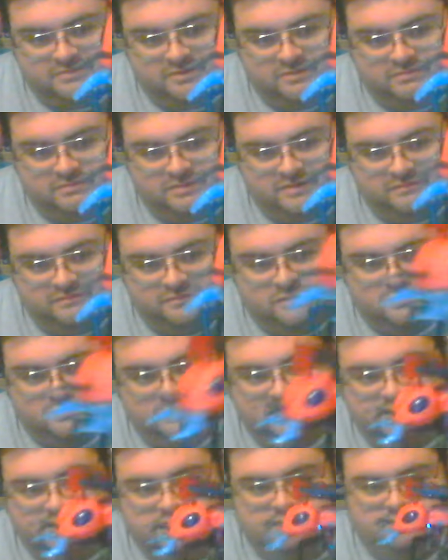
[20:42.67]
the way
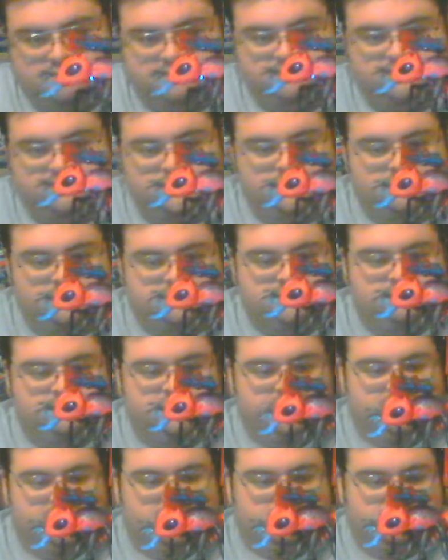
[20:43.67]
forward, so Inferno's
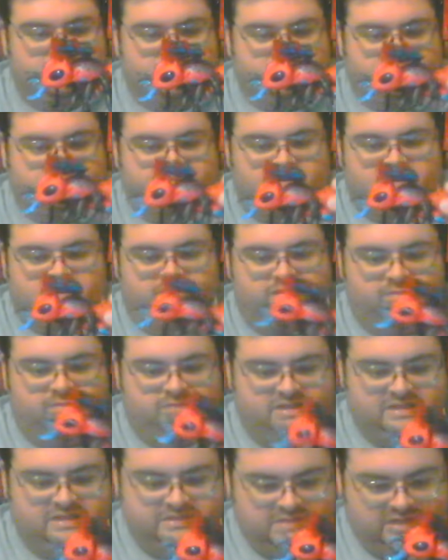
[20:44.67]
feeling what's in front of him
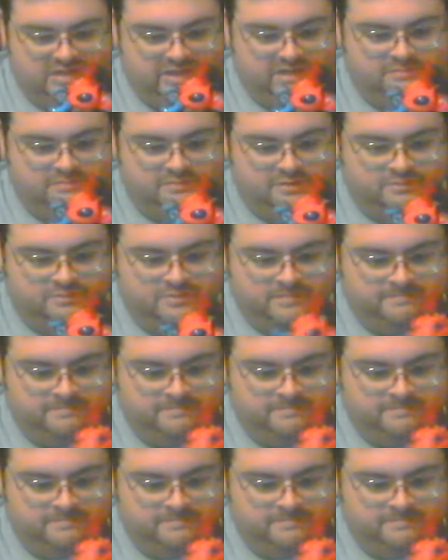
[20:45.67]
when he's in ant mode.